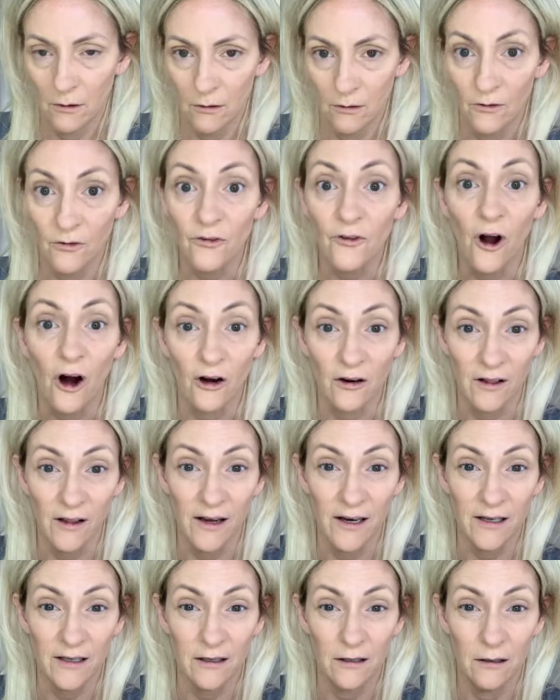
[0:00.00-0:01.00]

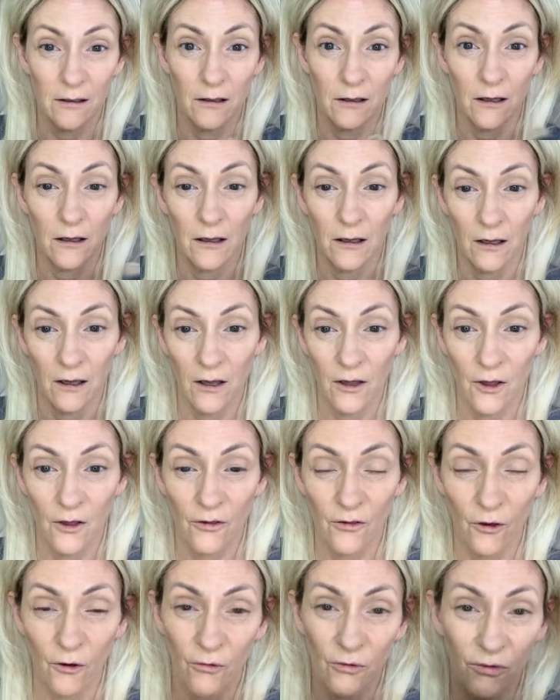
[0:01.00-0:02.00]
Scarlet.
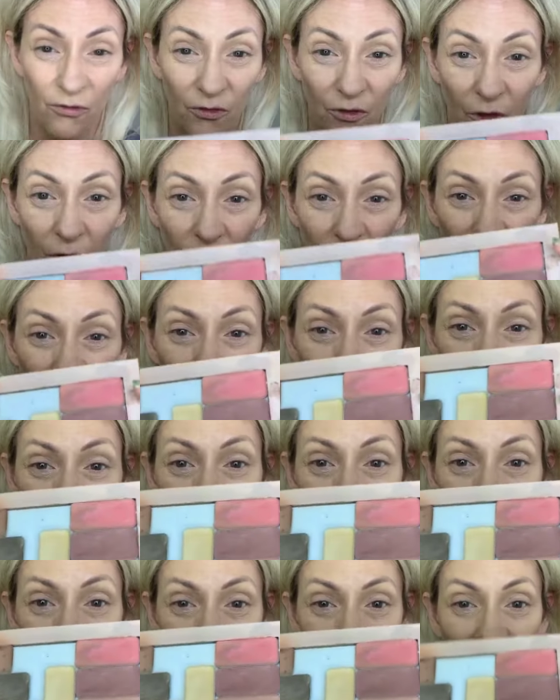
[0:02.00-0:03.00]
So those are
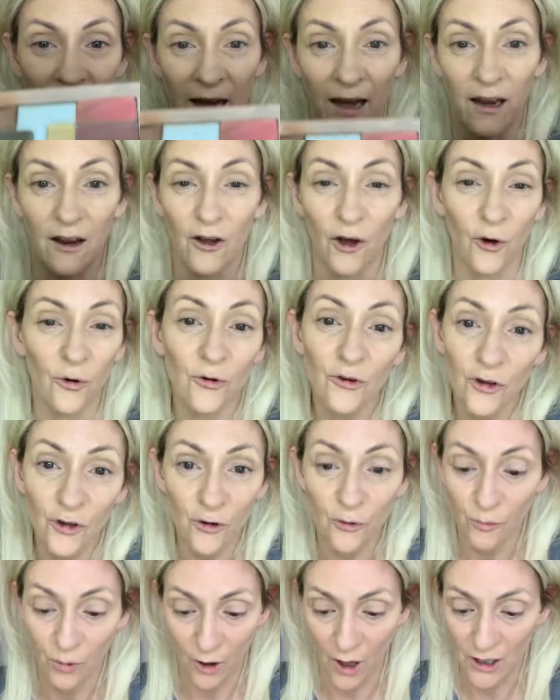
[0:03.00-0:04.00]
my like
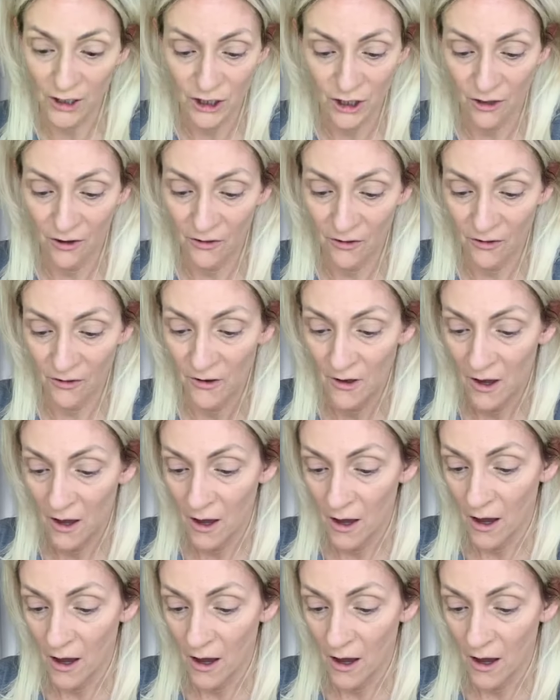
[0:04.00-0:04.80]
go-to blushes.